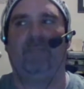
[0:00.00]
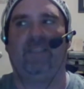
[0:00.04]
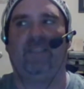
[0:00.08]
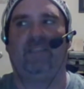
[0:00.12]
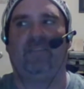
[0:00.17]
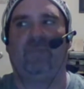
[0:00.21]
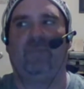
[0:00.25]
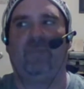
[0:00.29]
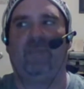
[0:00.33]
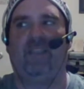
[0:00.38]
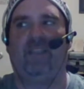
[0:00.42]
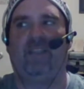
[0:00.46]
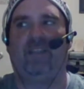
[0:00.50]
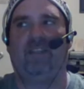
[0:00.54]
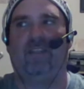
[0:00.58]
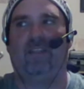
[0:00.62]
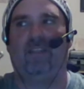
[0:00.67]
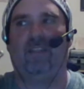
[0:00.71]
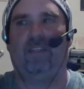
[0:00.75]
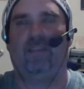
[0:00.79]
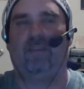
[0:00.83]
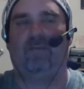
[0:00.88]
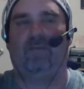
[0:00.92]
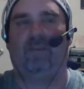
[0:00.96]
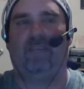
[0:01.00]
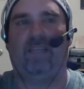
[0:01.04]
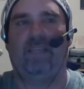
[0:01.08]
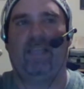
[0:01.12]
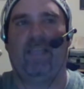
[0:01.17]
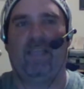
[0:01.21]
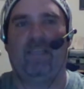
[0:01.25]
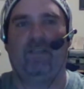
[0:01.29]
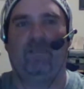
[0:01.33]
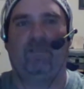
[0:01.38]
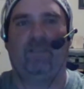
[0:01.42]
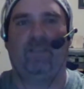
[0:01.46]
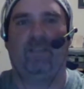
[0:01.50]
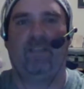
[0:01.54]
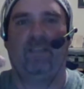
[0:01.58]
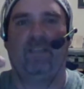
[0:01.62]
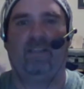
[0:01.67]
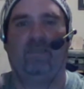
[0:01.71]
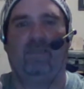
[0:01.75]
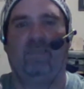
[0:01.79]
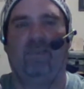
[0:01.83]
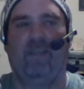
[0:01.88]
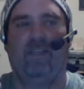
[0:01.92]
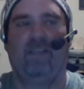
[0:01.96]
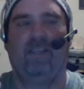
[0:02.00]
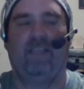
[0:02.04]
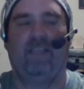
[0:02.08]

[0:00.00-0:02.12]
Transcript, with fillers: tries to flood the table. The table